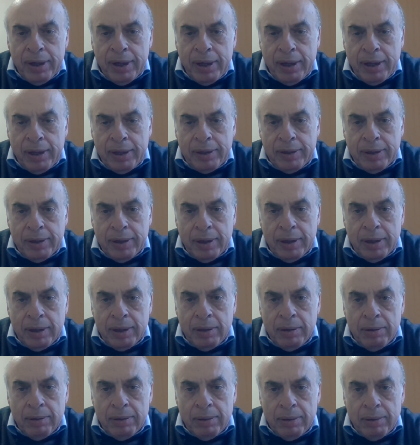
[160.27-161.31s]

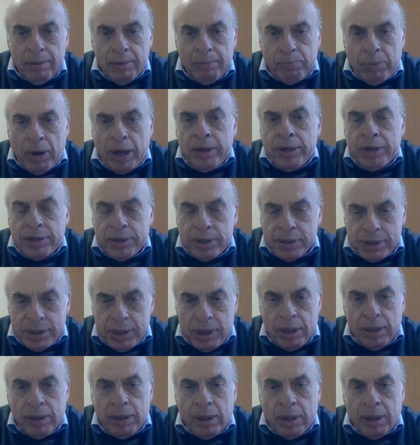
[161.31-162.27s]
in punishing cell,